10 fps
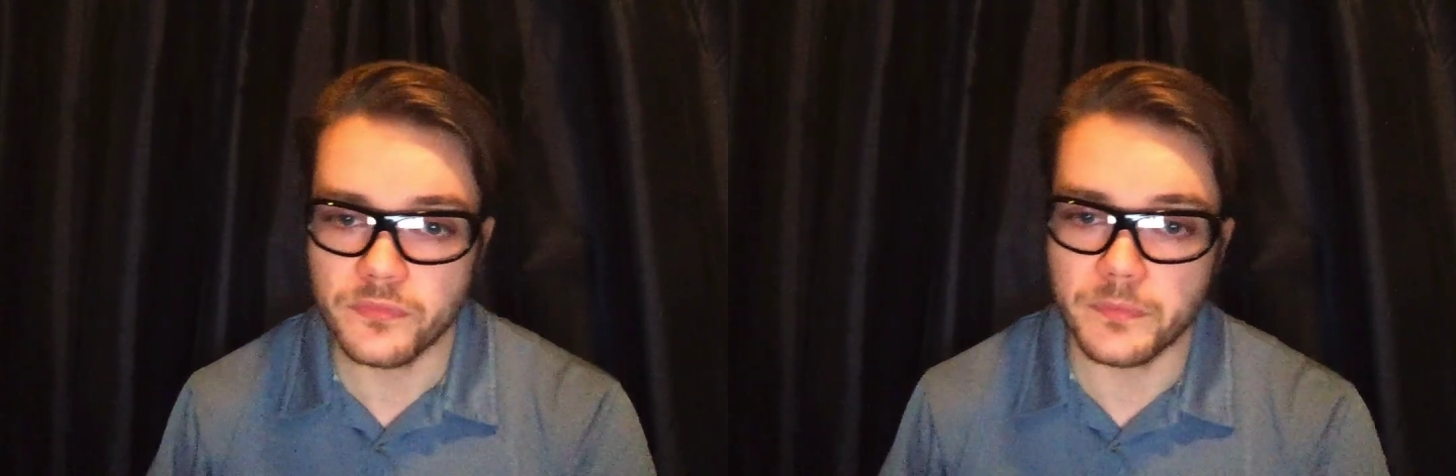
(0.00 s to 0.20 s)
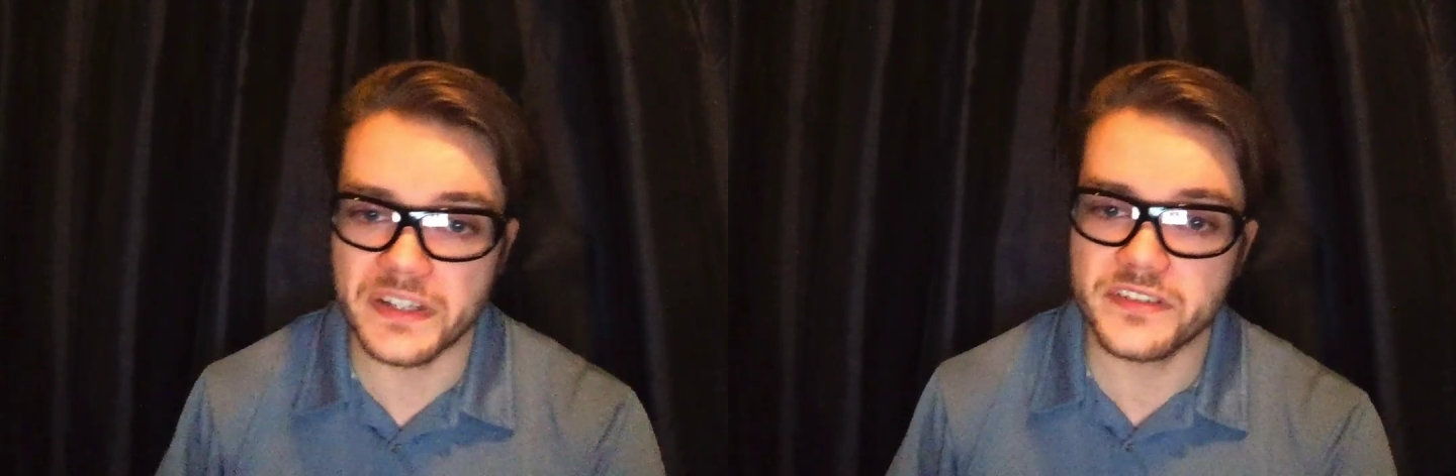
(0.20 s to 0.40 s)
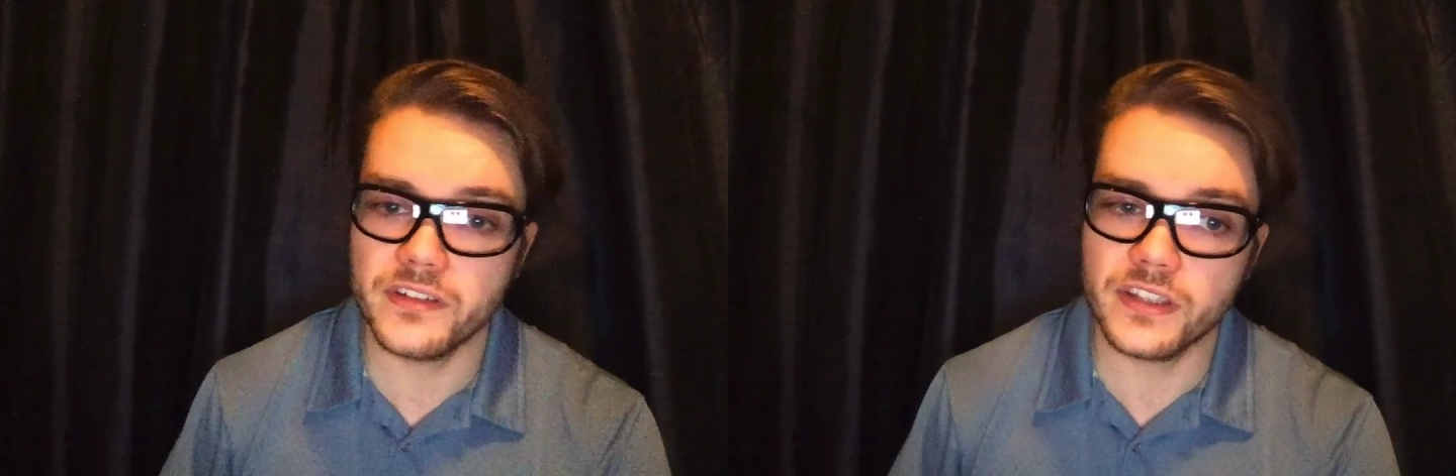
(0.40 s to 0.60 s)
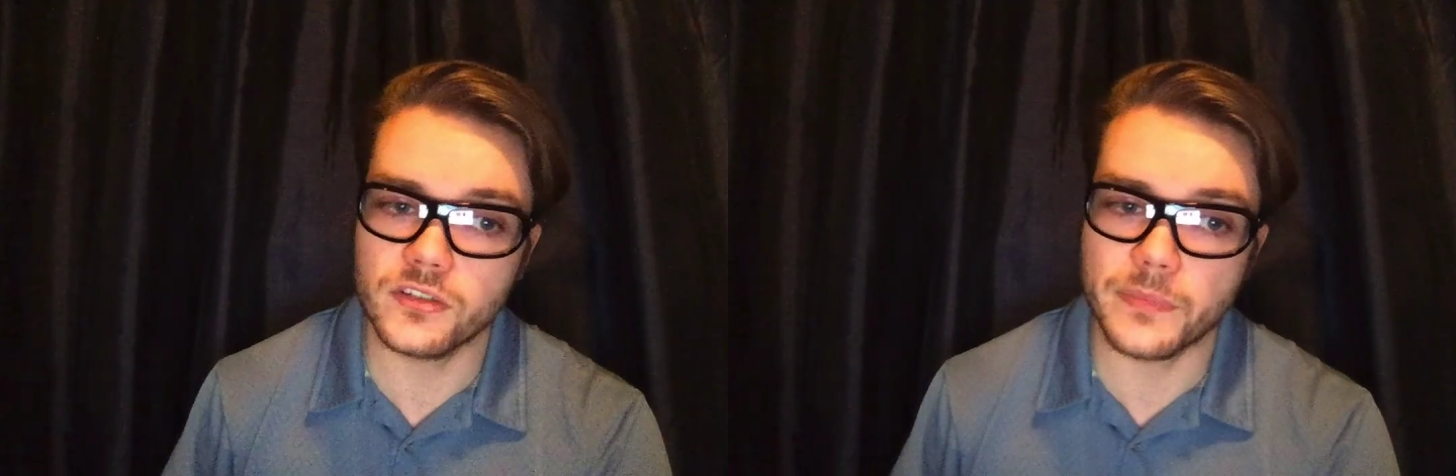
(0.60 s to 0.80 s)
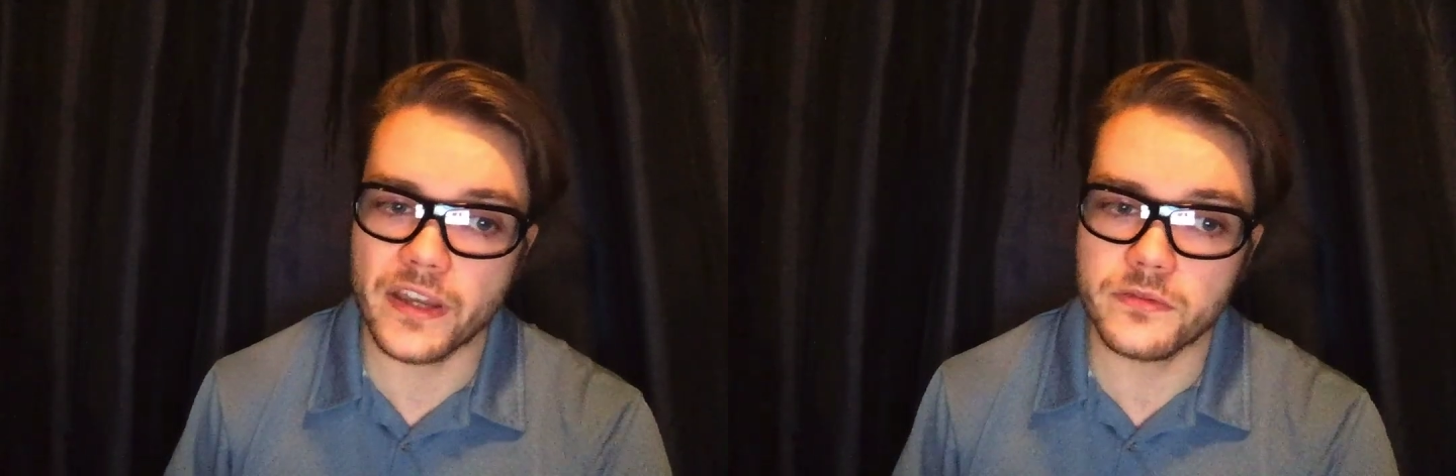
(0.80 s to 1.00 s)
By studying the
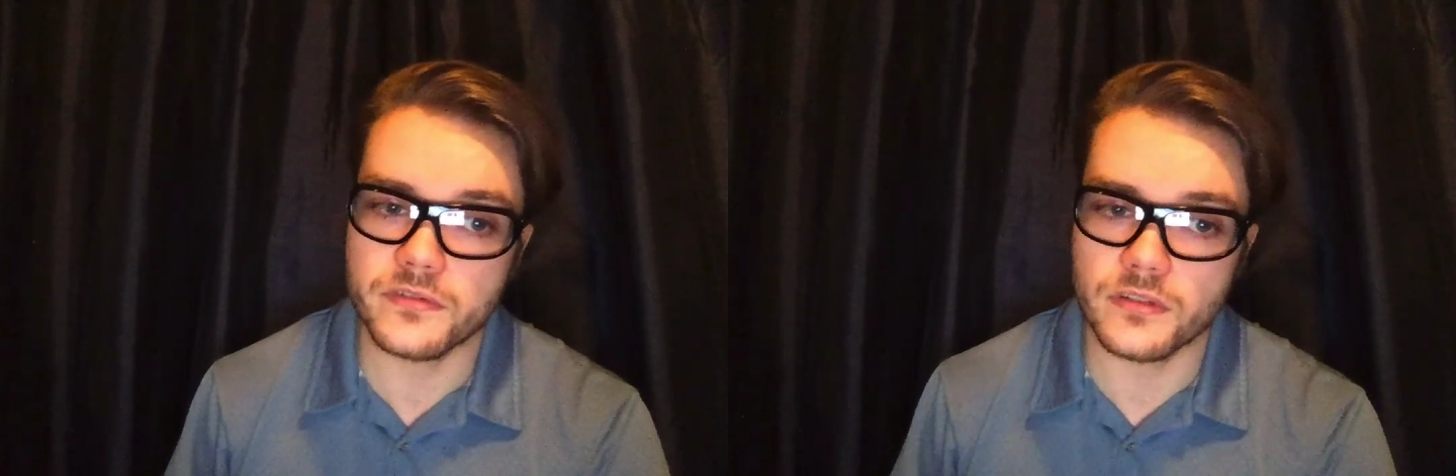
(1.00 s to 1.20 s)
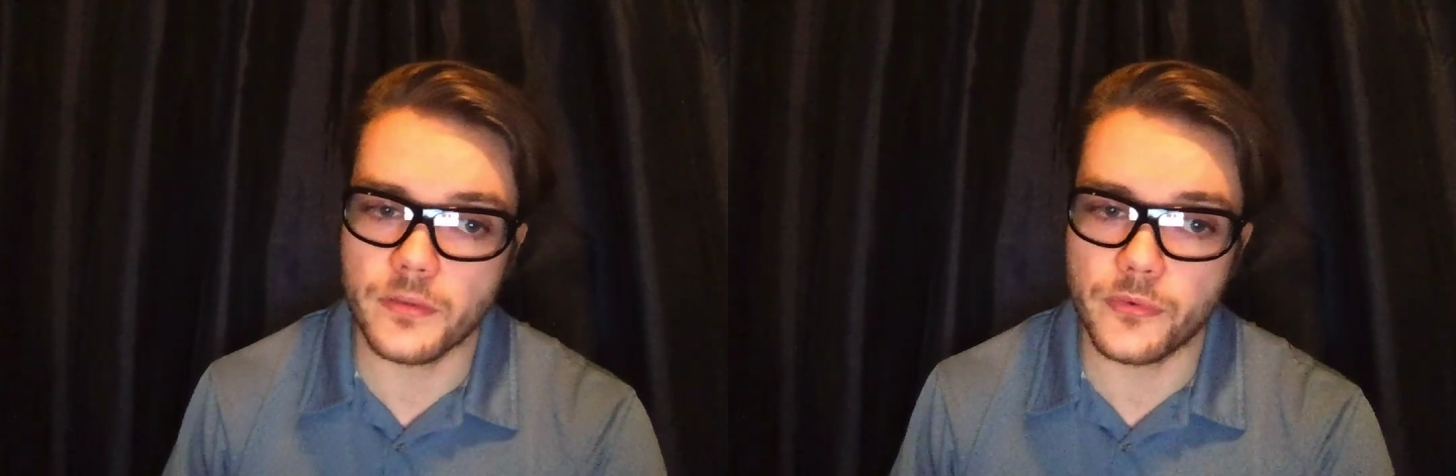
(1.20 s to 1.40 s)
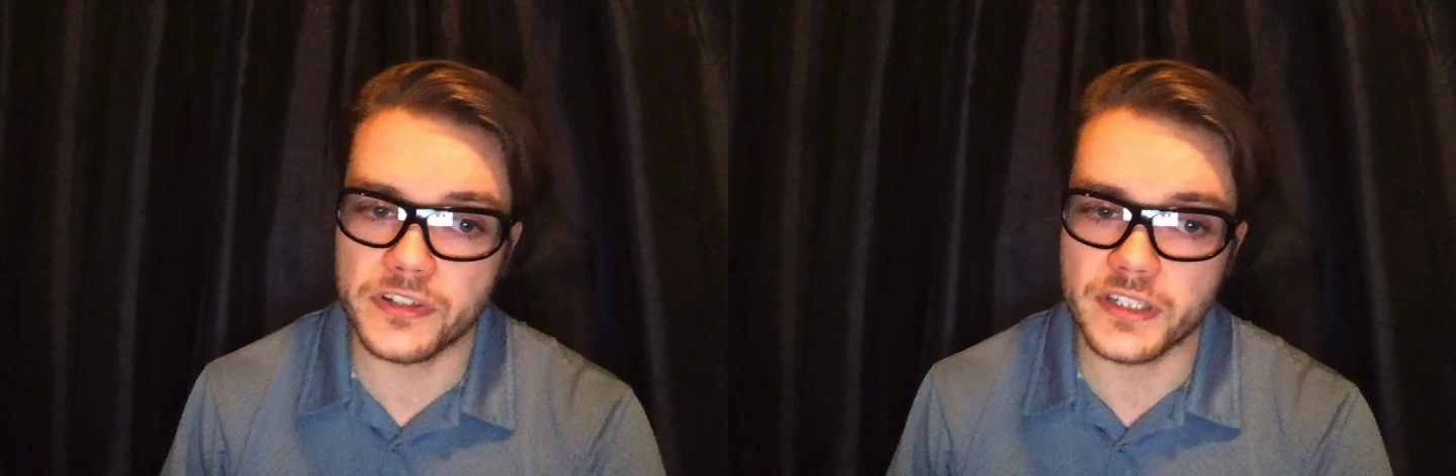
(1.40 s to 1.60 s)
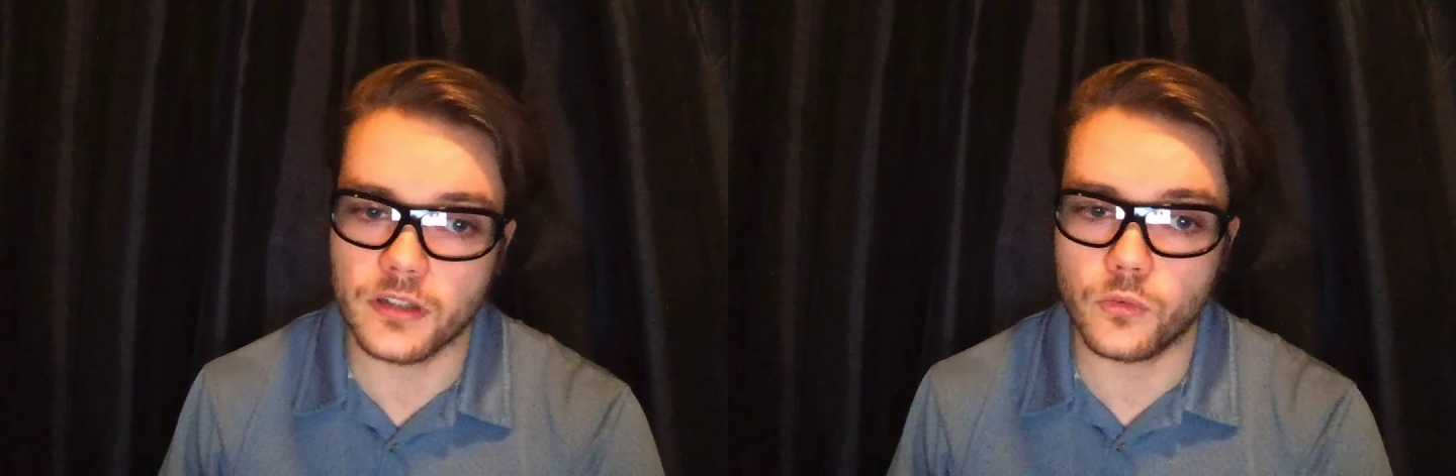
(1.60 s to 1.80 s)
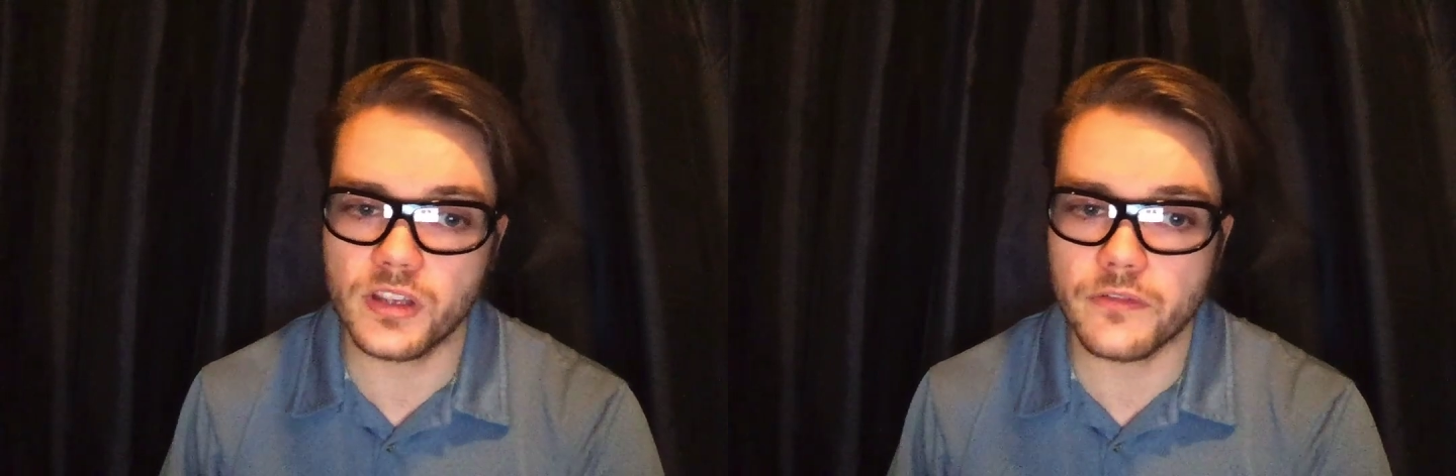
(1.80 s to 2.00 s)
patterns operating at
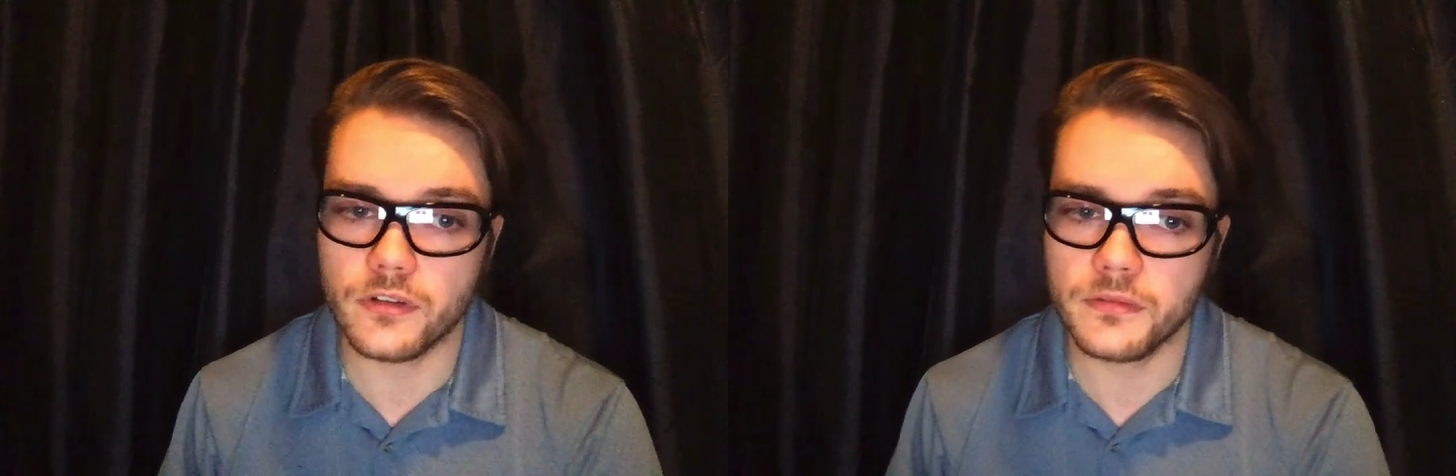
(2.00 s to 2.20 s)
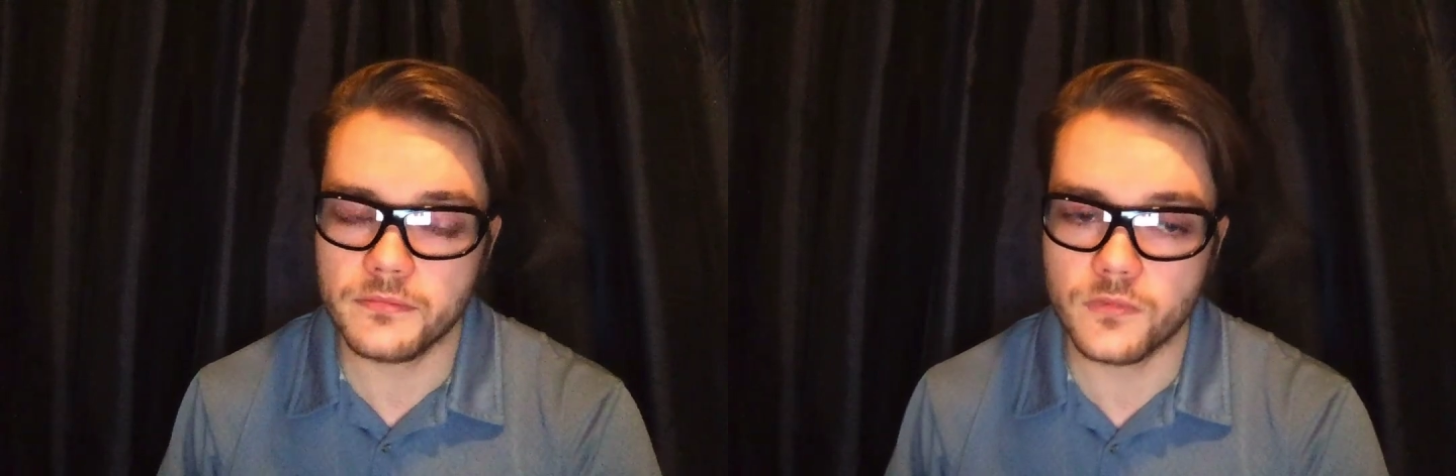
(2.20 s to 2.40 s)
one level,